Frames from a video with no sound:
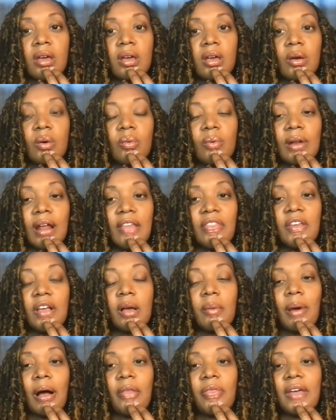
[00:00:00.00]
When I think
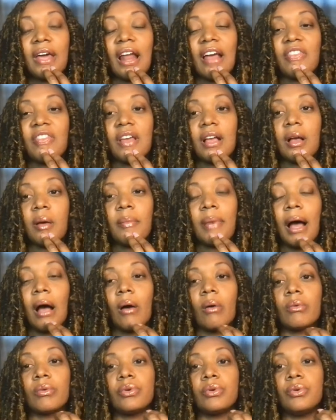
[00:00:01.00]
about that, I think
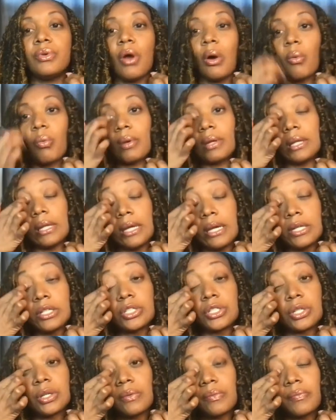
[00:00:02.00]
about,
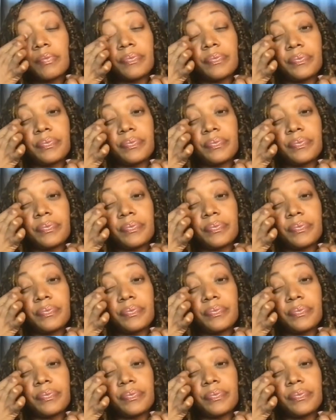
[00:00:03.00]
religion.